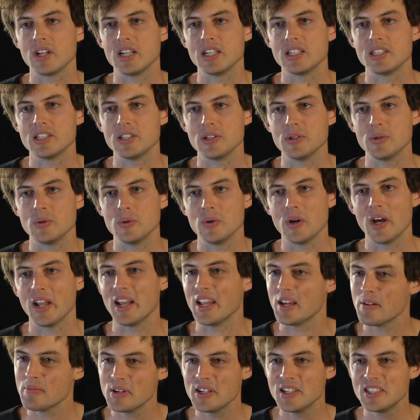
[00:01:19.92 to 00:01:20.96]
into an
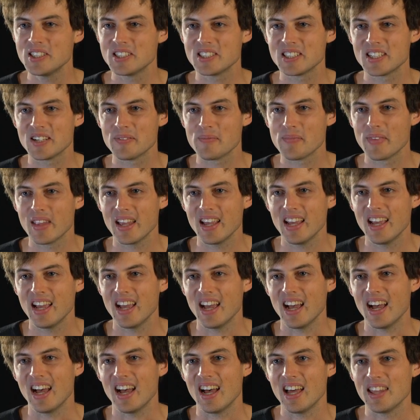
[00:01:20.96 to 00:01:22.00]
image
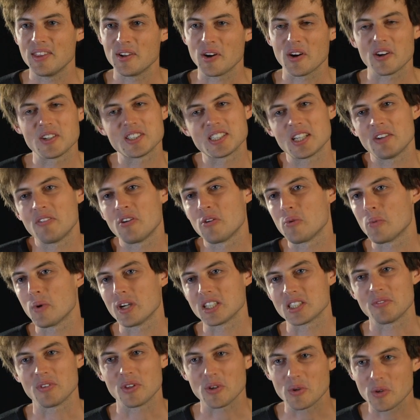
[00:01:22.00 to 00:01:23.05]
and there are several
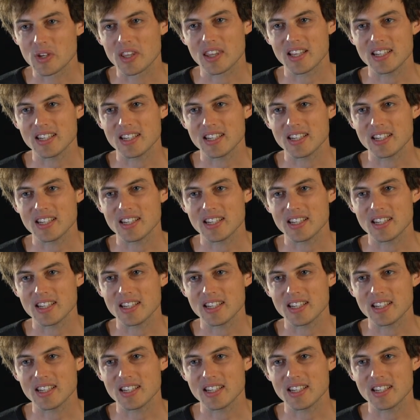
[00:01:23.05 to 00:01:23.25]
ways of doing